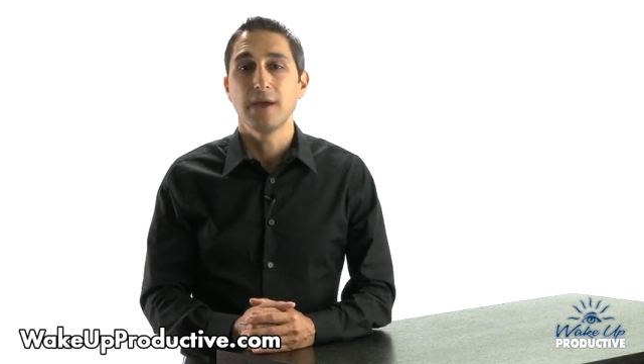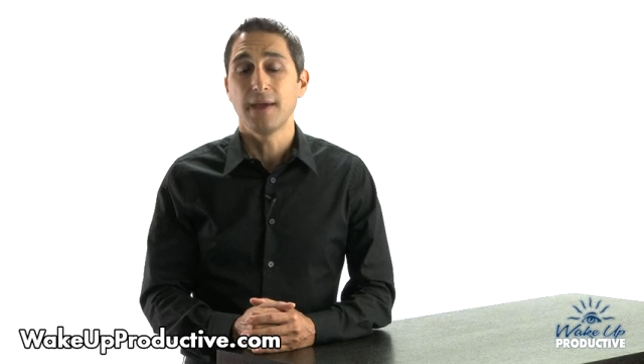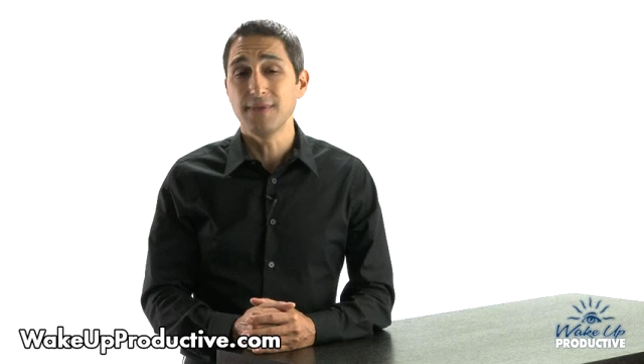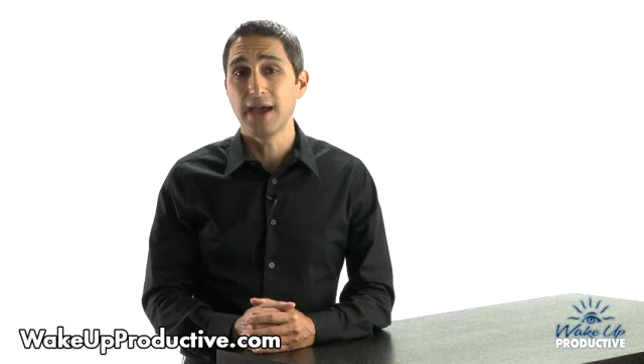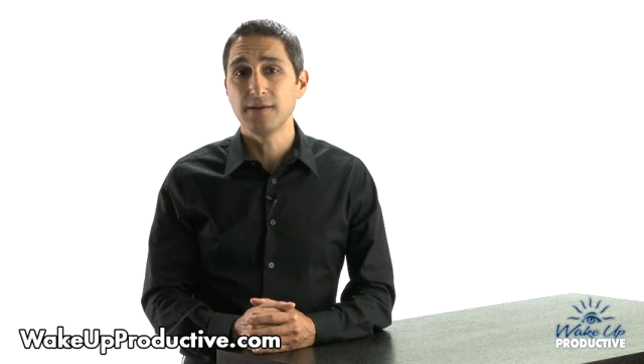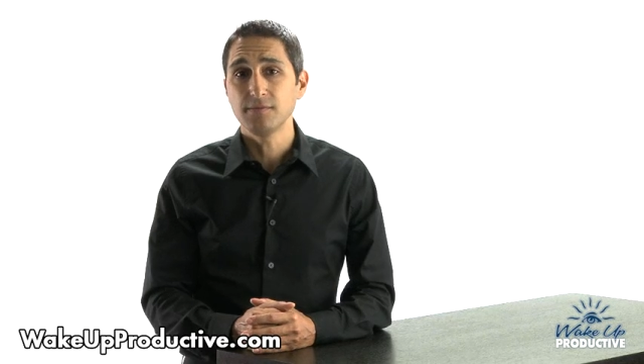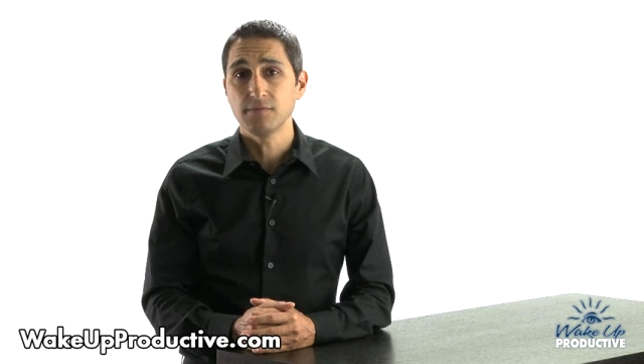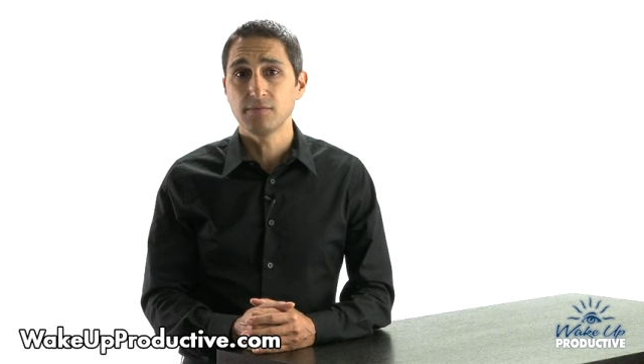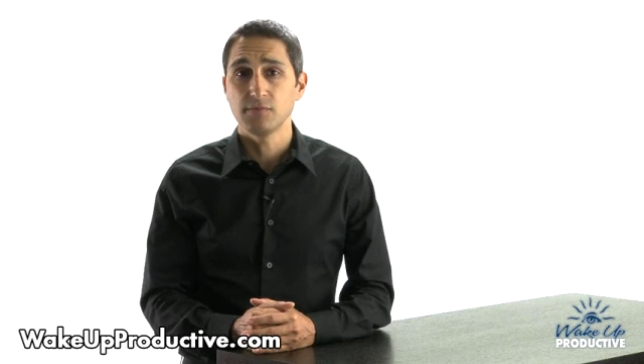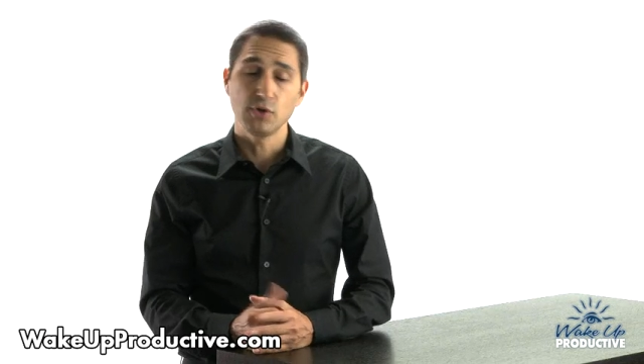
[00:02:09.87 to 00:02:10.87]
And then
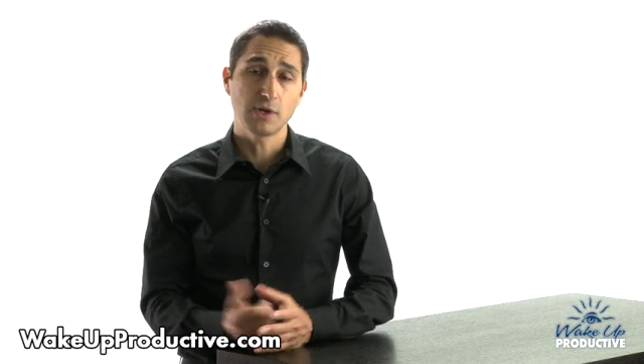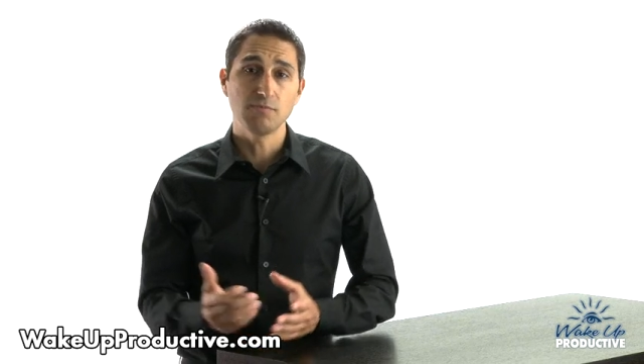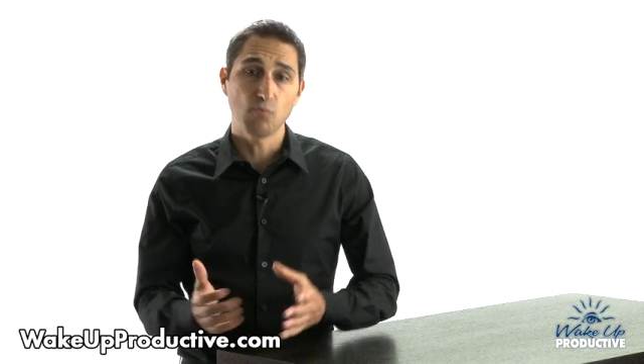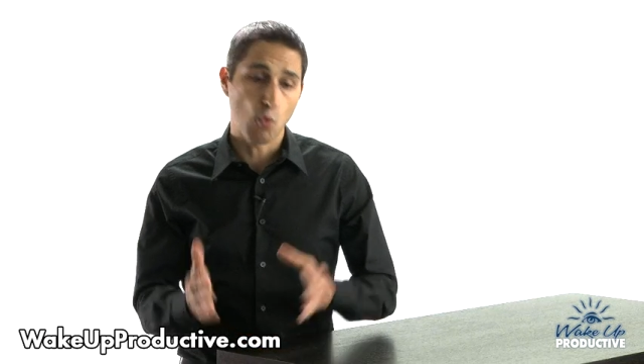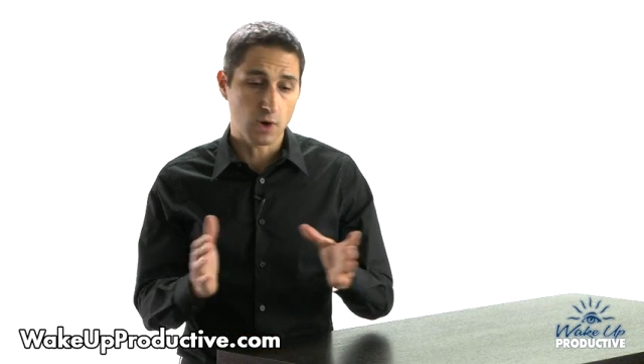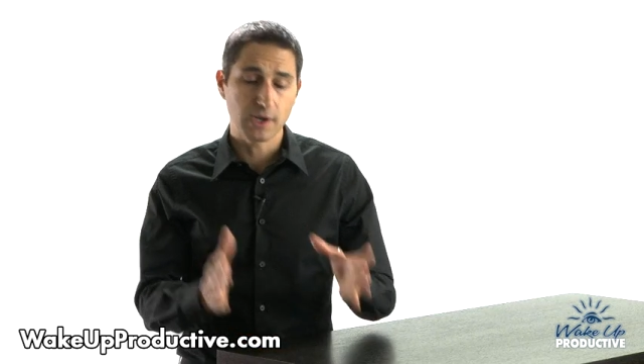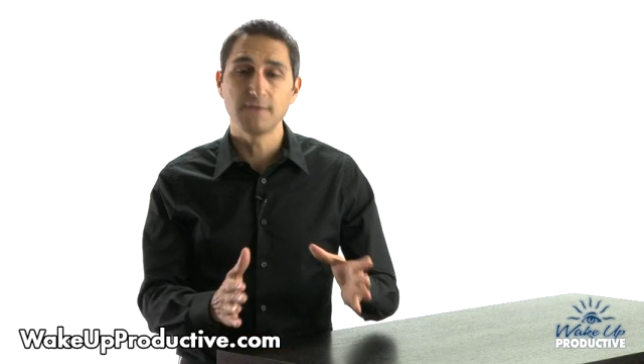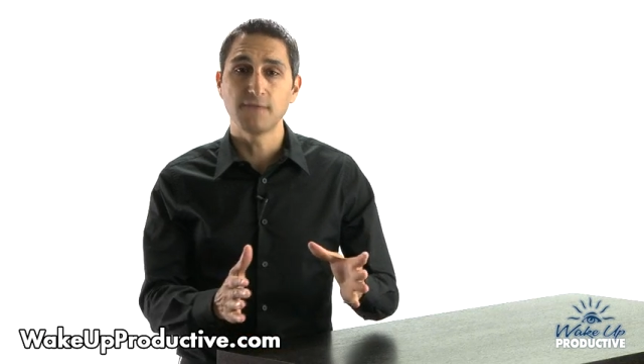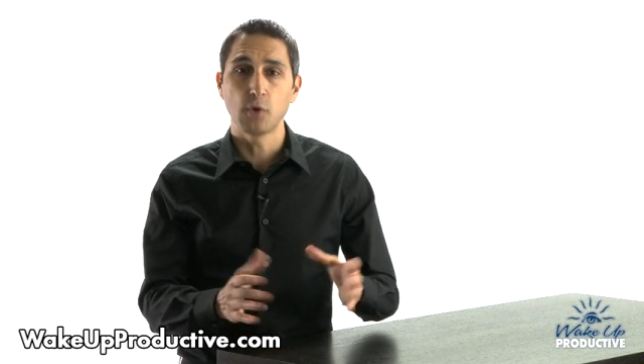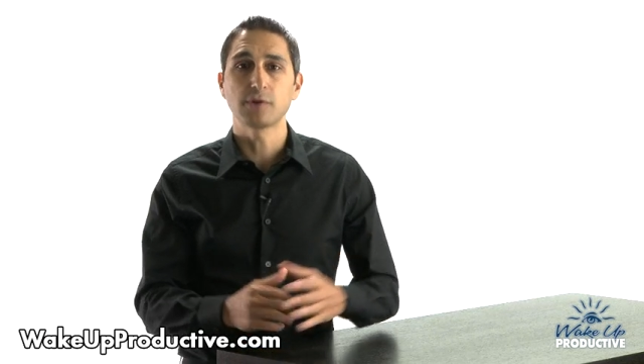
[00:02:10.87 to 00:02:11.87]
you can work in
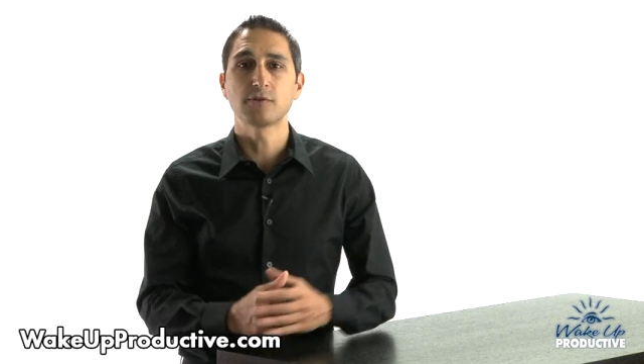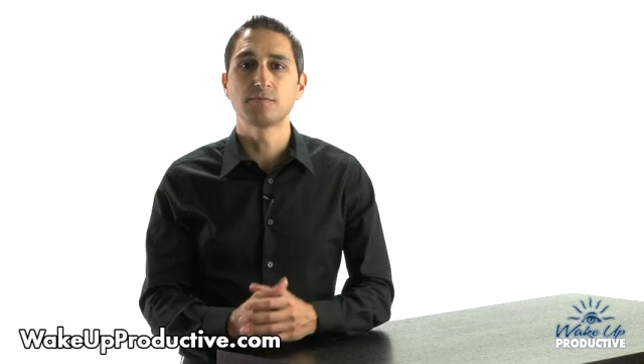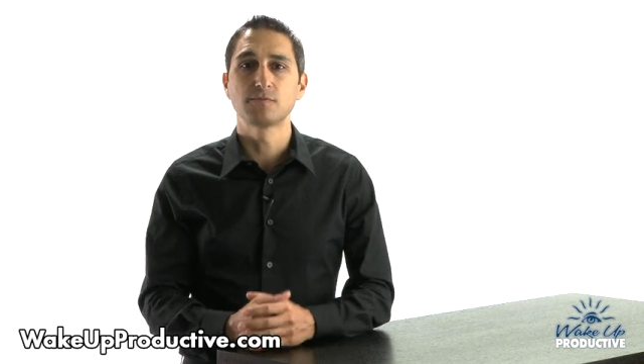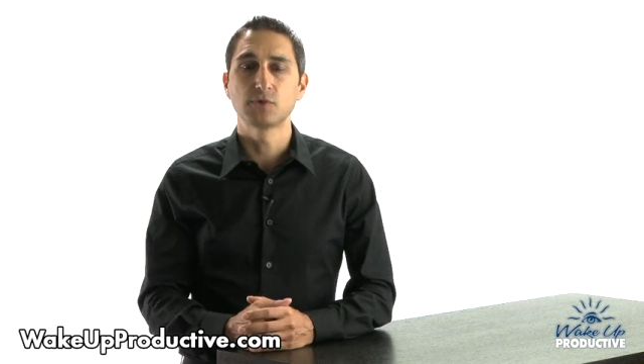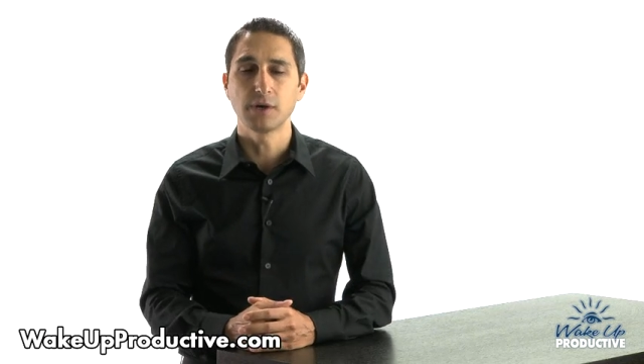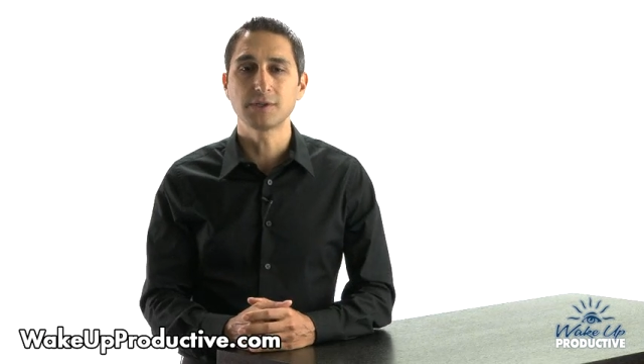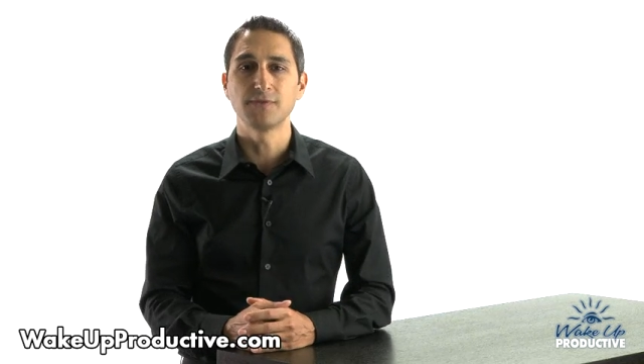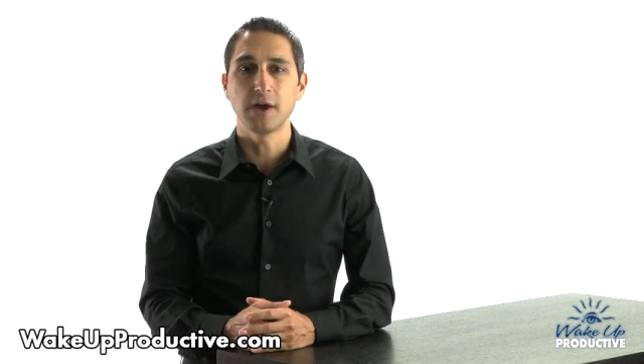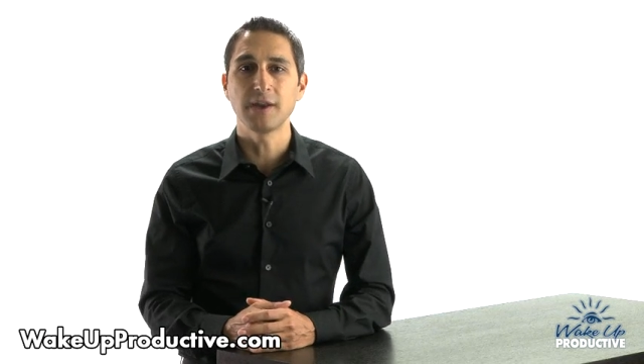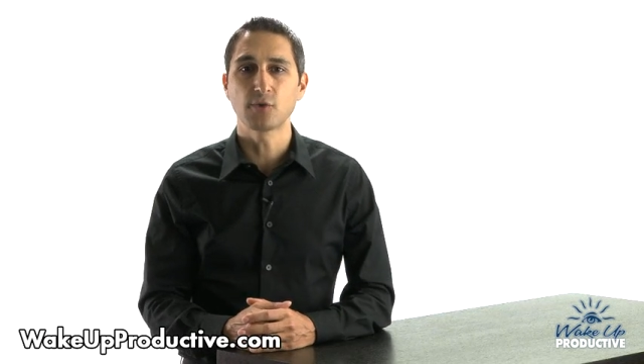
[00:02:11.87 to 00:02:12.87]
focused chunks
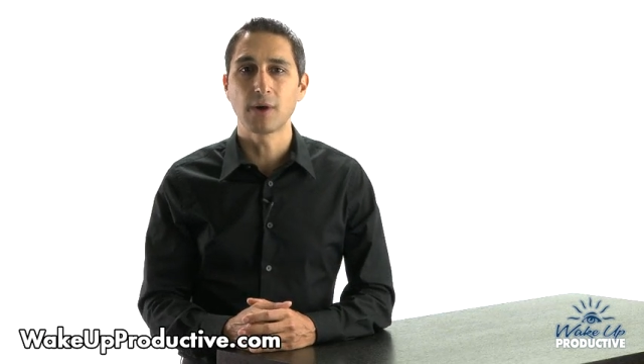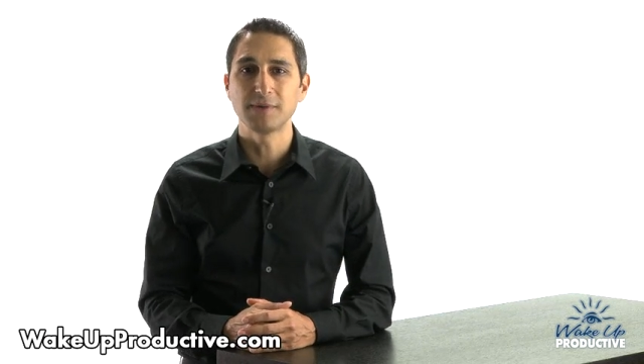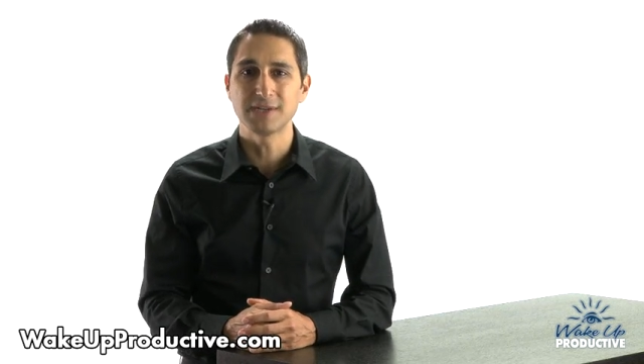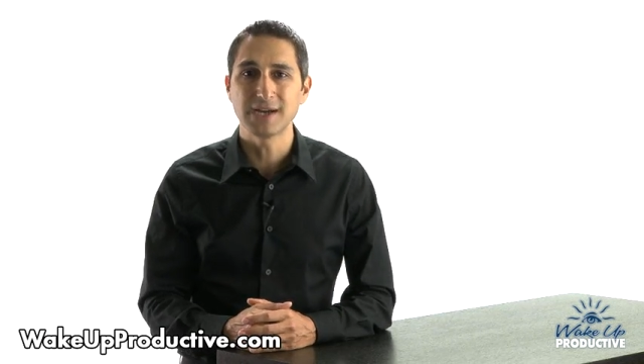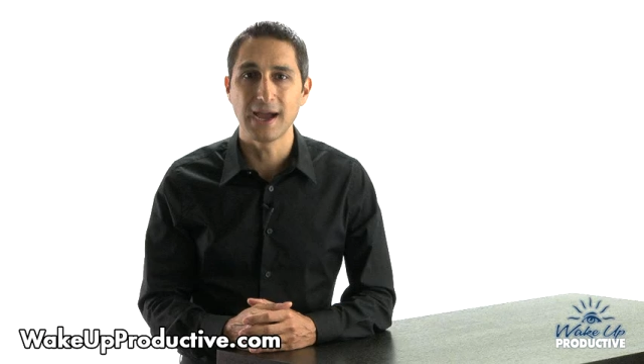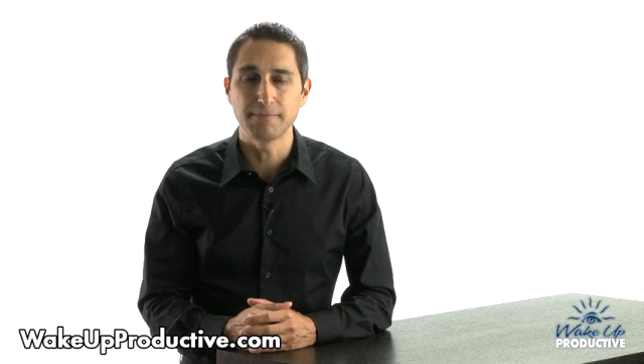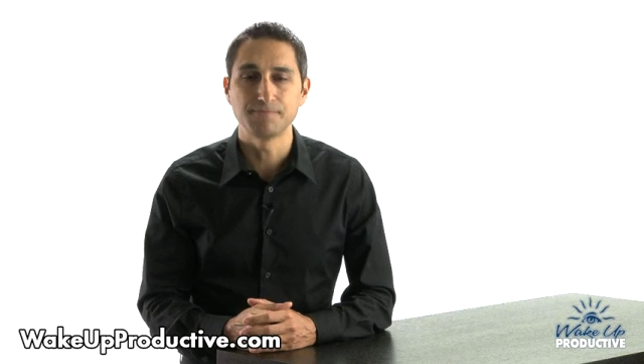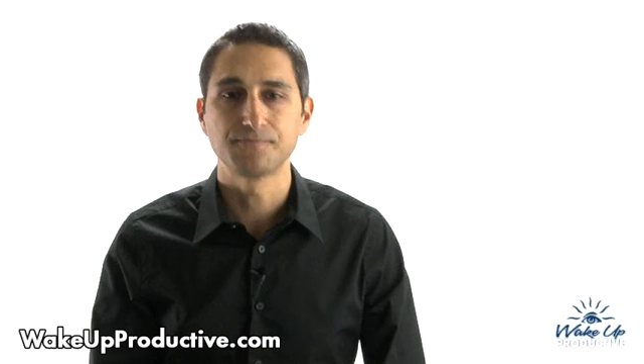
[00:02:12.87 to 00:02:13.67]
of uninterrupted time.